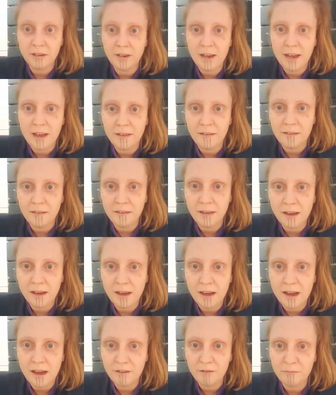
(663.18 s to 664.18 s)
and they
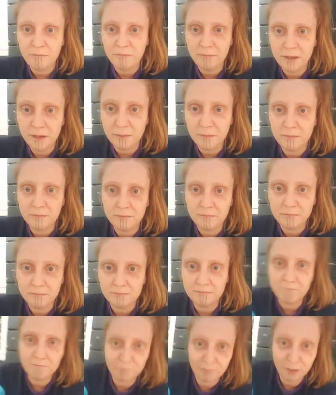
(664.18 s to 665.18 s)
have been
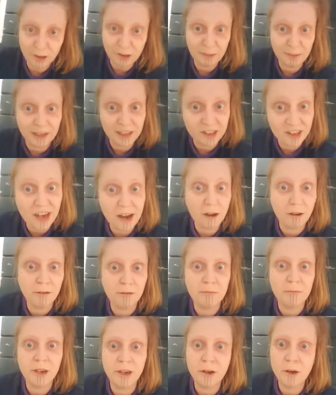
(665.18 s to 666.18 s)
putting me down
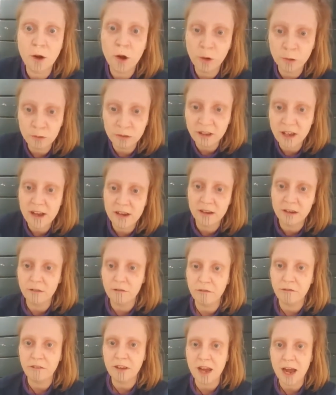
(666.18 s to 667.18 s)
my whole
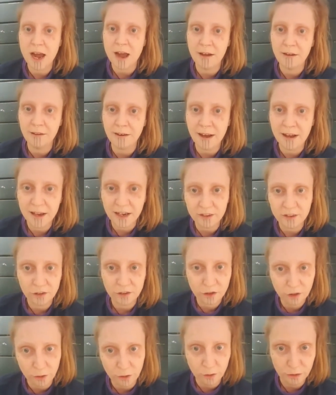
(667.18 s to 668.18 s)
life, and I had to
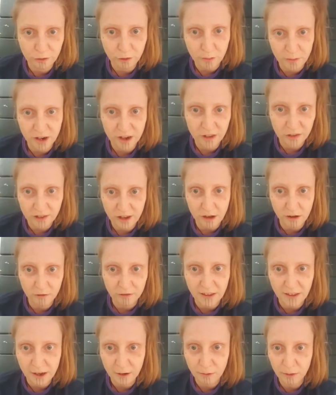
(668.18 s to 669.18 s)
choose for myself
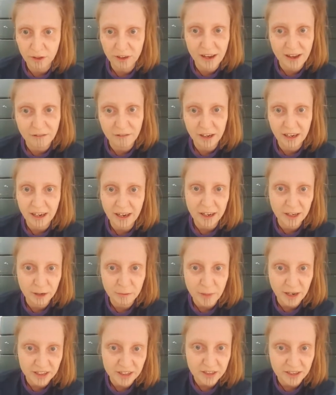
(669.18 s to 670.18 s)
that it would never get any
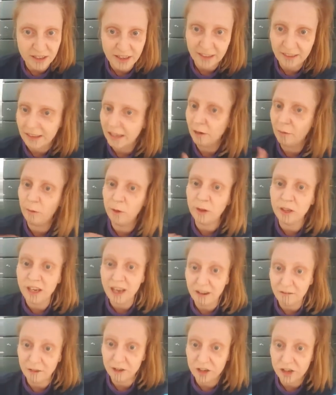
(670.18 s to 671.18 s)
better, that they would
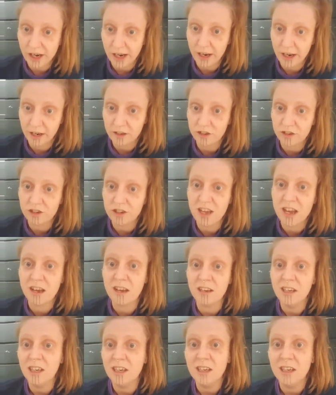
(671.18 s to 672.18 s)
never change,
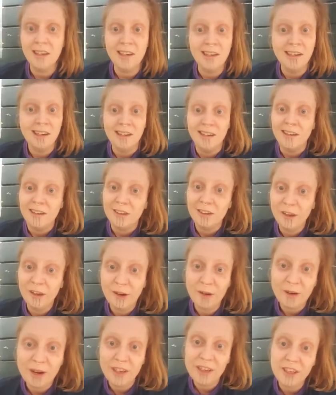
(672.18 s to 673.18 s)
that,
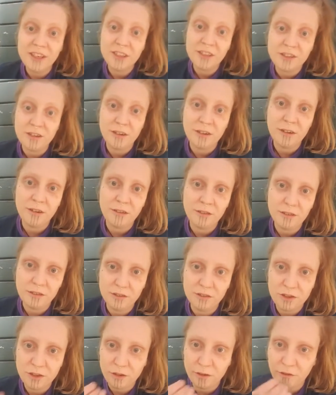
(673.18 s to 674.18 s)
I needed
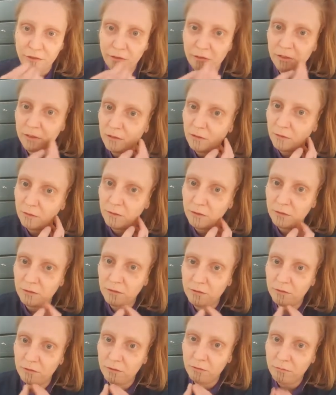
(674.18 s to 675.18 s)
to
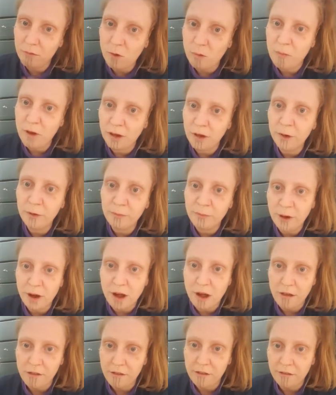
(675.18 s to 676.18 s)
walk my own
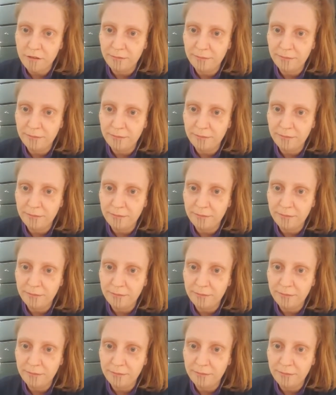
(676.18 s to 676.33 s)
path.